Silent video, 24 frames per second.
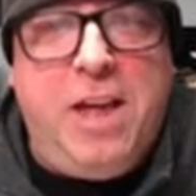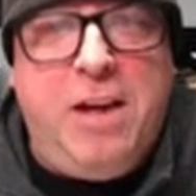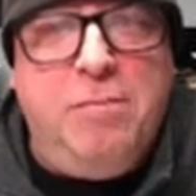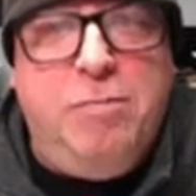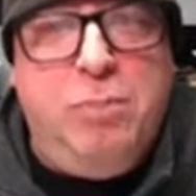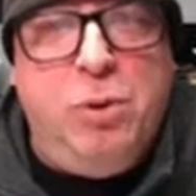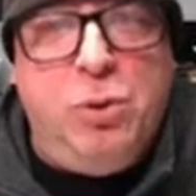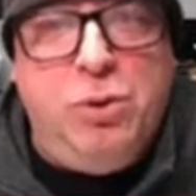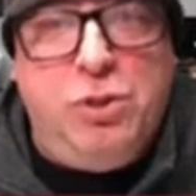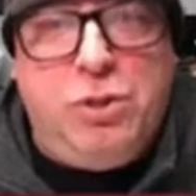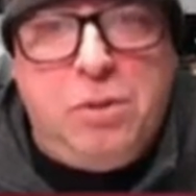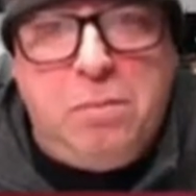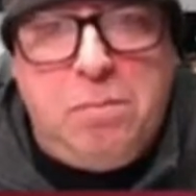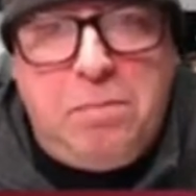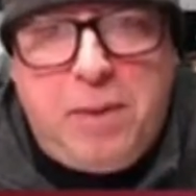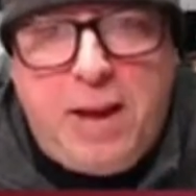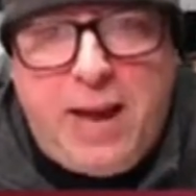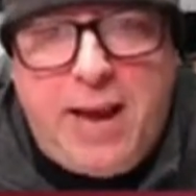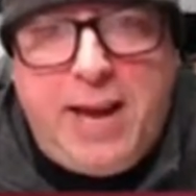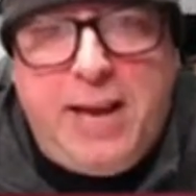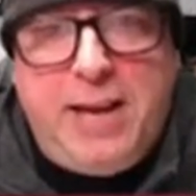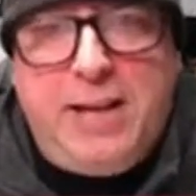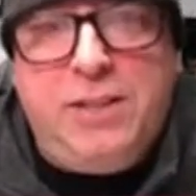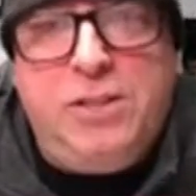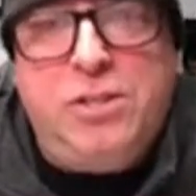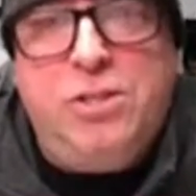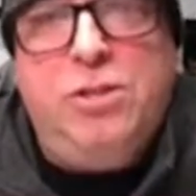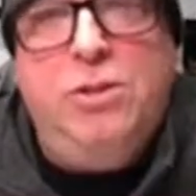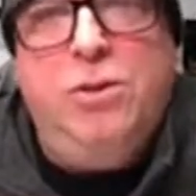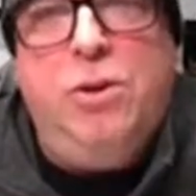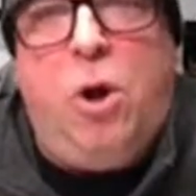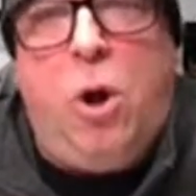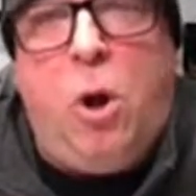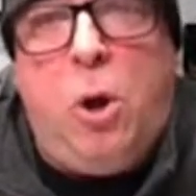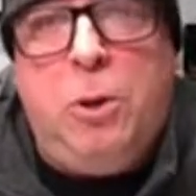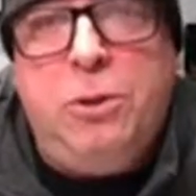they have boons and banes,
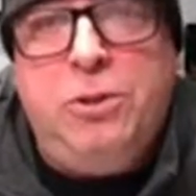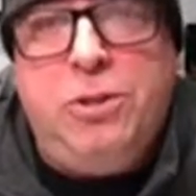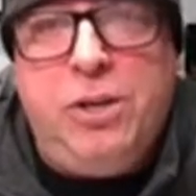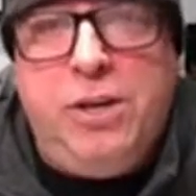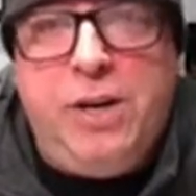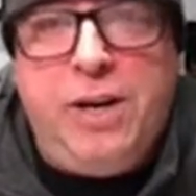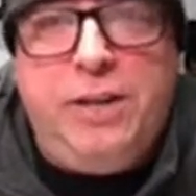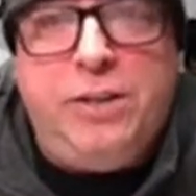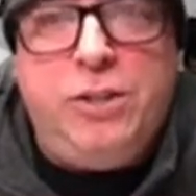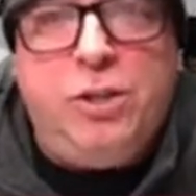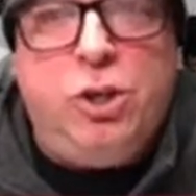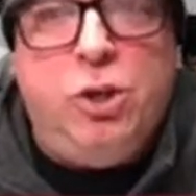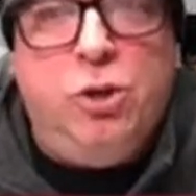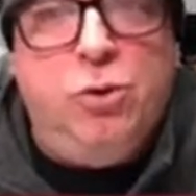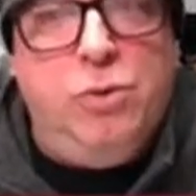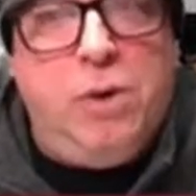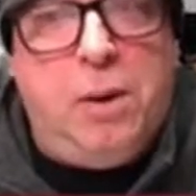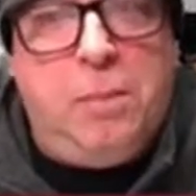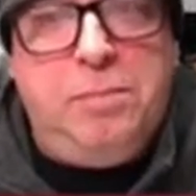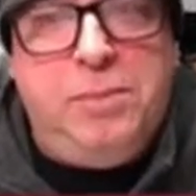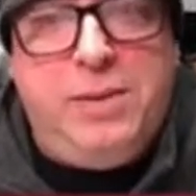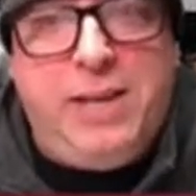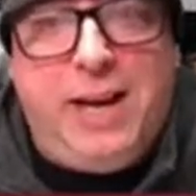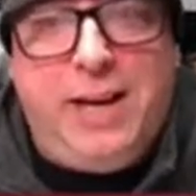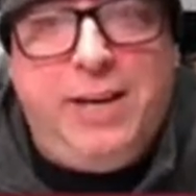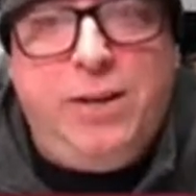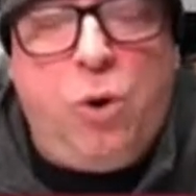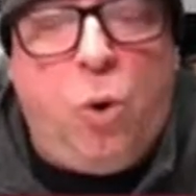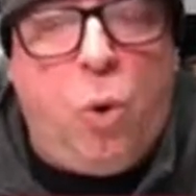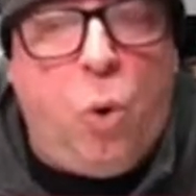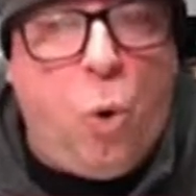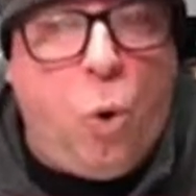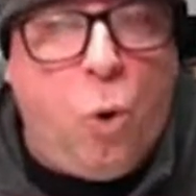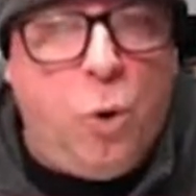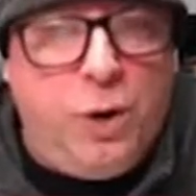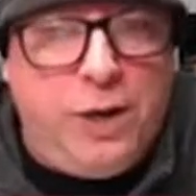alternate corrupted
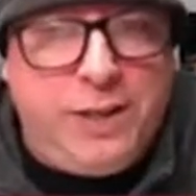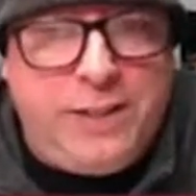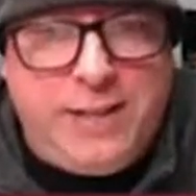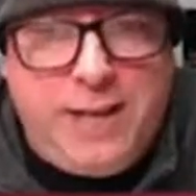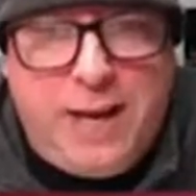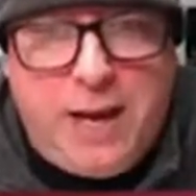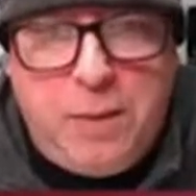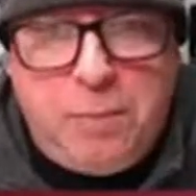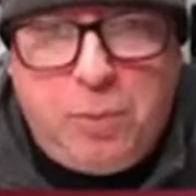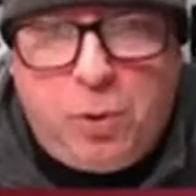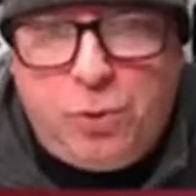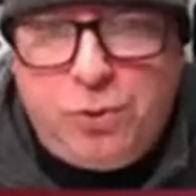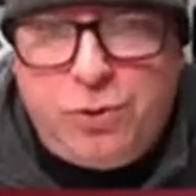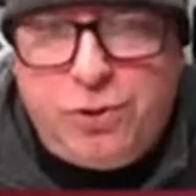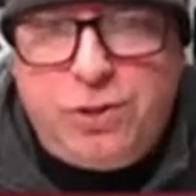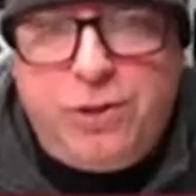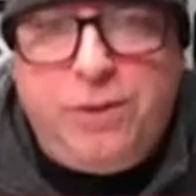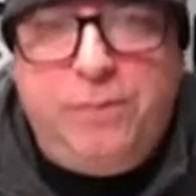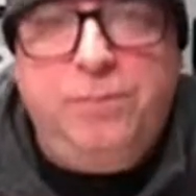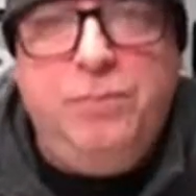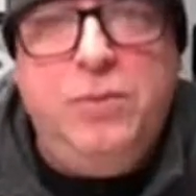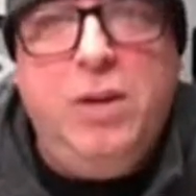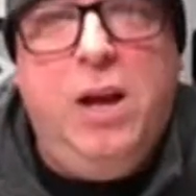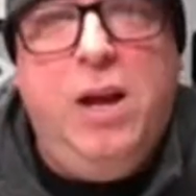aura tables.